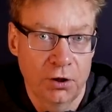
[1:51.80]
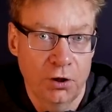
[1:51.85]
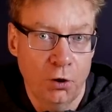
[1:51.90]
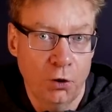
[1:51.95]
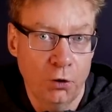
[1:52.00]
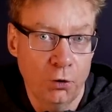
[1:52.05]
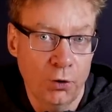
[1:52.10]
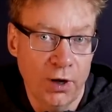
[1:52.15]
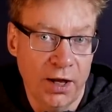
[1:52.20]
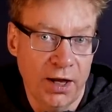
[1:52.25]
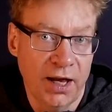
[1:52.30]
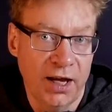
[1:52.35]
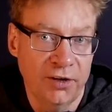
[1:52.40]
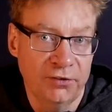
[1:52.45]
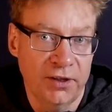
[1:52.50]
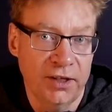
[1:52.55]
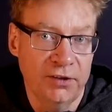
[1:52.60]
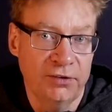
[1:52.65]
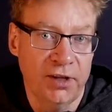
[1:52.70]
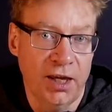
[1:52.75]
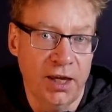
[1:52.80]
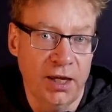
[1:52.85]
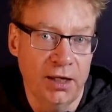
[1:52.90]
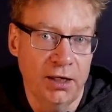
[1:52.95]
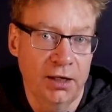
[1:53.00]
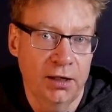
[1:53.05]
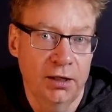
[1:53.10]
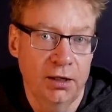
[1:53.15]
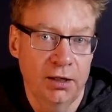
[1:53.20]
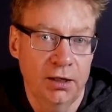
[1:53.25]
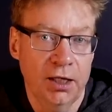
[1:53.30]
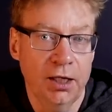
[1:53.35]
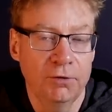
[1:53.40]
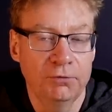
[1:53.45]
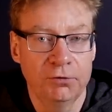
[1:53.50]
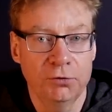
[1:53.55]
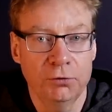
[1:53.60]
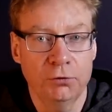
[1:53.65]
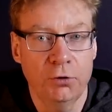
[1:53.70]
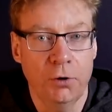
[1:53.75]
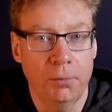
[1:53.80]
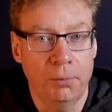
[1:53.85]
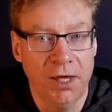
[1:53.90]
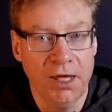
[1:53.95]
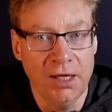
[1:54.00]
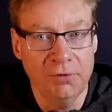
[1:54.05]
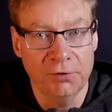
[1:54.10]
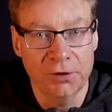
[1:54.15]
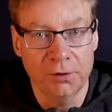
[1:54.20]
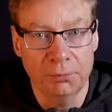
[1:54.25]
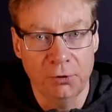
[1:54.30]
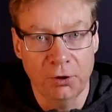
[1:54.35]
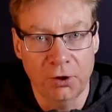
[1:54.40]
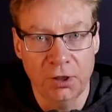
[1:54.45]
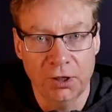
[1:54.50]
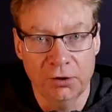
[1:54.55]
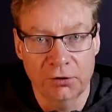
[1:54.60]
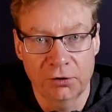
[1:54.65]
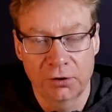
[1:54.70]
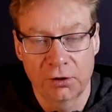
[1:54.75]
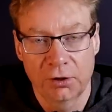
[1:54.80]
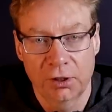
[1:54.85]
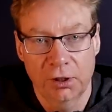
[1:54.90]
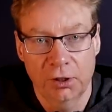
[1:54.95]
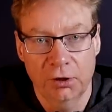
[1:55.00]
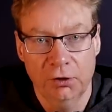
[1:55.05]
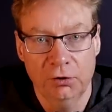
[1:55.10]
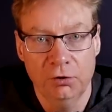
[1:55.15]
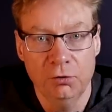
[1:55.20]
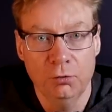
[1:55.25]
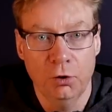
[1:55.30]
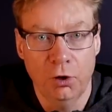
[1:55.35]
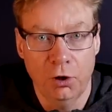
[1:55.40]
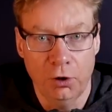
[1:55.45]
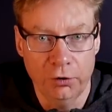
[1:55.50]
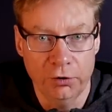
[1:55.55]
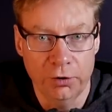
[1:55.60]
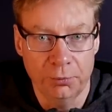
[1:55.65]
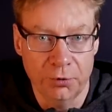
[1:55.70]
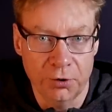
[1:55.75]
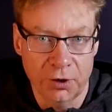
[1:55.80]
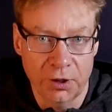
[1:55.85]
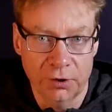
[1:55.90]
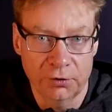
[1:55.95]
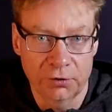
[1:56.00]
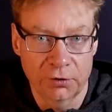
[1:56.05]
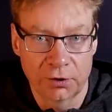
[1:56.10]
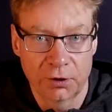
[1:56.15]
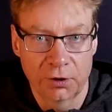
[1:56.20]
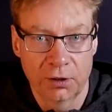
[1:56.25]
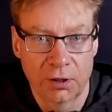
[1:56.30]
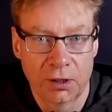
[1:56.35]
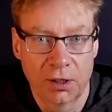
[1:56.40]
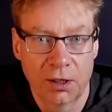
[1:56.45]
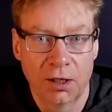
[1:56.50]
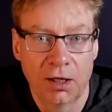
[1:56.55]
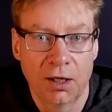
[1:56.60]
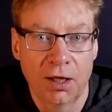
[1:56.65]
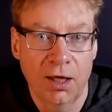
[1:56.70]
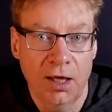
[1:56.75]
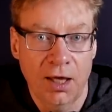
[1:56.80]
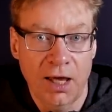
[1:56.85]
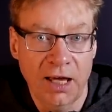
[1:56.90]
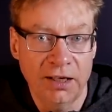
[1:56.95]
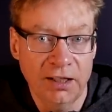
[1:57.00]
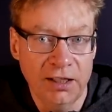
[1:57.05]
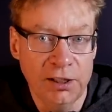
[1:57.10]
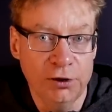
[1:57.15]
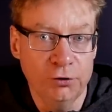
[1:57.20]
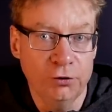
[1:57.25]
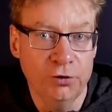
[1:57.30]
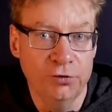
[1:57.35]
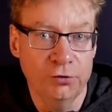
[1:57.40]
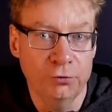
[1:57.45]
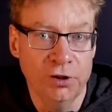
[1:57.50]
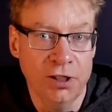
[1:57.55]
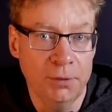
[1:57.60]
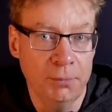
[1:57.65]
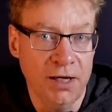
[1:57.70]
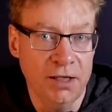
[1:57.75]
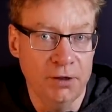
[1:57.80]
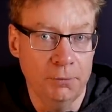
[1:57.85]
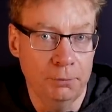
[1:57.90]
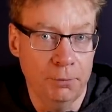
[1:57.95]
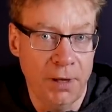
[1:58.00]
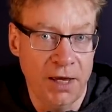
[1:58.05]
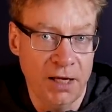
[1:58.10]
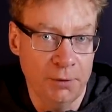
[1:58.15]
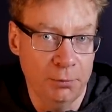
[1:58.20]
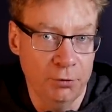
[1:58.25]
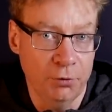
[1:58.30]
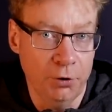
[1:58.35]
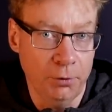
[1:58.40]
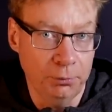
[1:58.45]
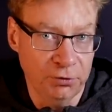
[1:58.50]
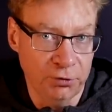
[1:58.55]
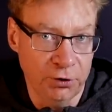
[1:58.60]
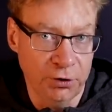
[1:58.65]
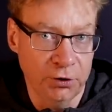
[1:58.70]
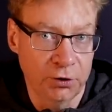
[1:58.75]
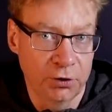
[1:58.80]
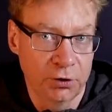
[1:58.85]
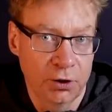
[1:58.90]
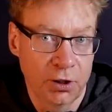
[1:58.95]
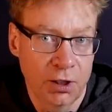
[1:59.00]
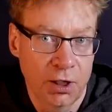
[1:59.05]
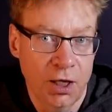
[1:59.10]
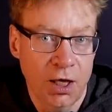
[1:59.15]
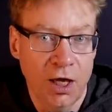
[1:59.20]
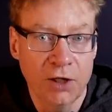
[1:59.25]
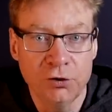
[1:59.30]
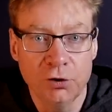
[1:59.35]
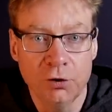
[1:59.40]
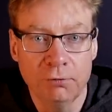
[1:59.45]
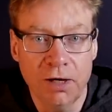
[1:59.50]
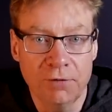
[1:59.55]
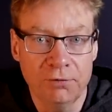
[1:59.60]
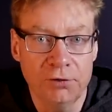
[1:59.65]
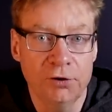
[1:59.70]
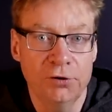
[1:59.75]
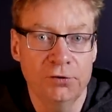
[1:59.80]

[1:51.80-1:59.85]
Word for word: Or, as they say, if you're not paying for the product, you are the product. And Elon has already made a payable option, a new revenue